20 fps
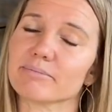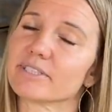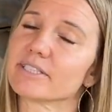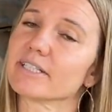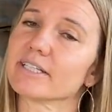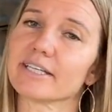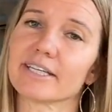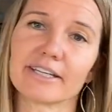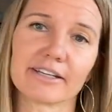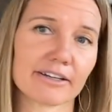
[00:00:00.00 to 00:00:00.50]

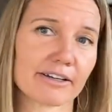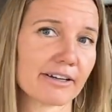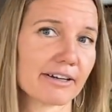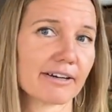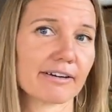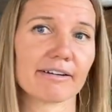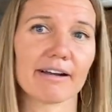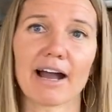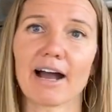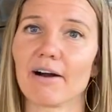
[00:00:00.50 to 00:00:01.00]
to
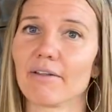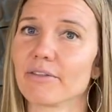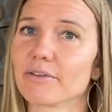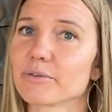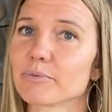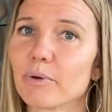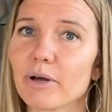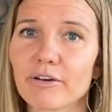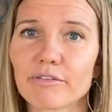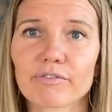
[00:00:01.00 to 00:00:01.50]
hear how
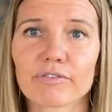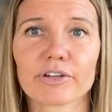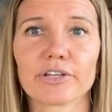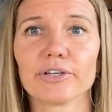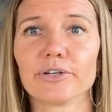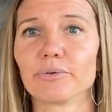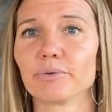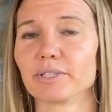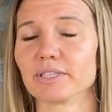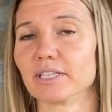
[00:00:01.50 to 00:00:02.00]
this went for
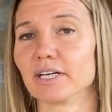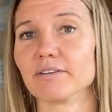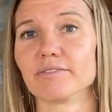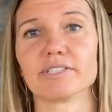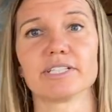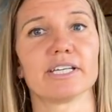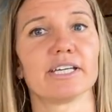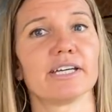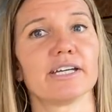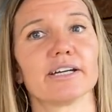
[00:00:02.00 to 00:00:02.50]
you. Would love
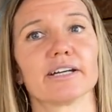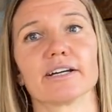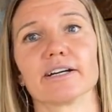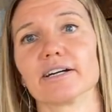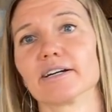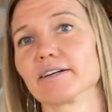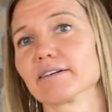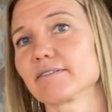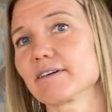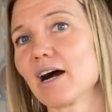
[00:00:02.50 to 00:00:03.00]
to
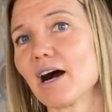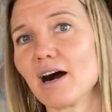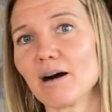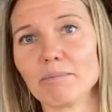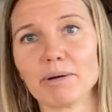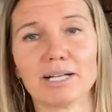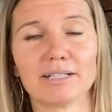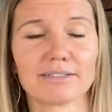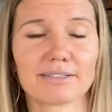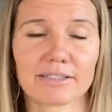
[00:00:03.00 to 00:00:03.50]
hear
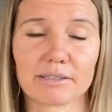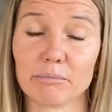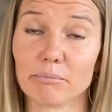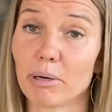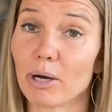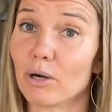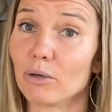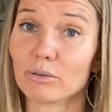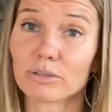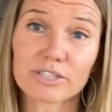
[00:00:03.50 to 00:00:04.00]
comments and
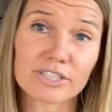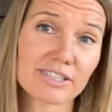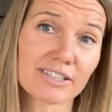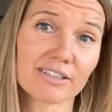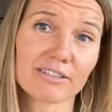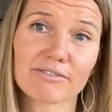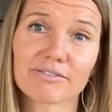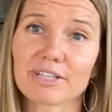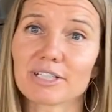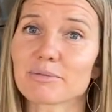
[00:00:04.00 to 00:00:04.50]
posts in
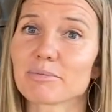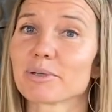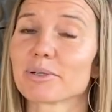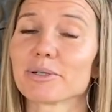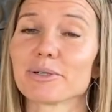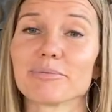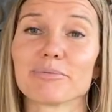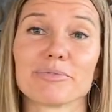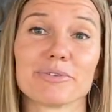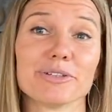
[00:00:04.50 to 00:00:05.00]
the Facebook
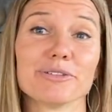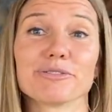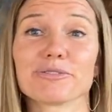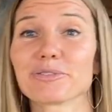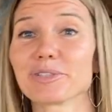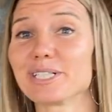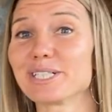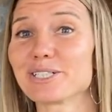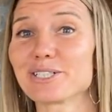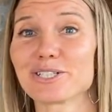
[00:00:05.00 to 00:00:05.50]
group. Feel
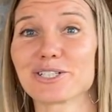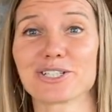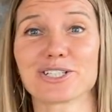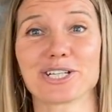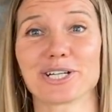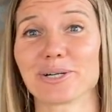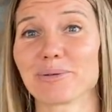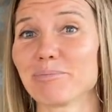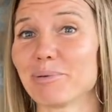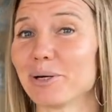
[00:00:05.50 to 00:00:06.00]
free to
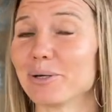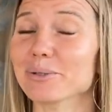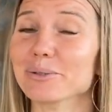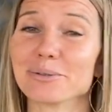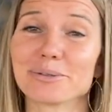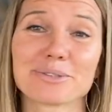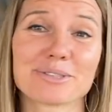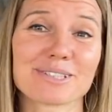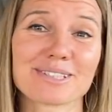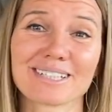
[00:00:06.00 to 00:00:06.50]
share
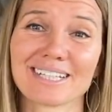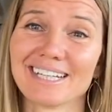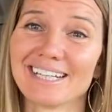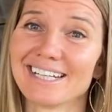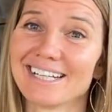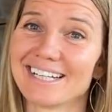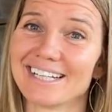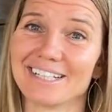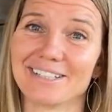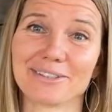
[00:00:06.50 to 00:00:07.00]
posts
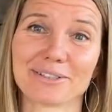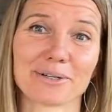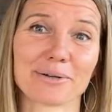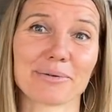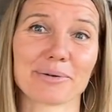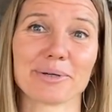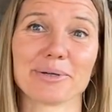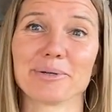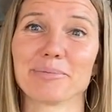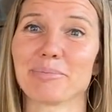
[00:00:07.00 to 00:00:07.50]
in the
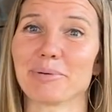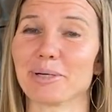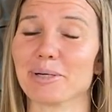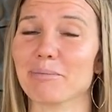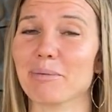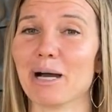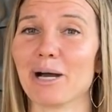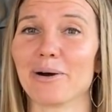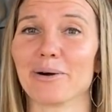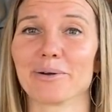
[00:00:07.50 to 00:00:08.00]
group
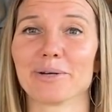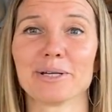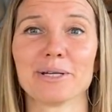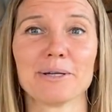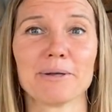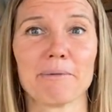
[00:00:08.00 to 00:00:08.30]
about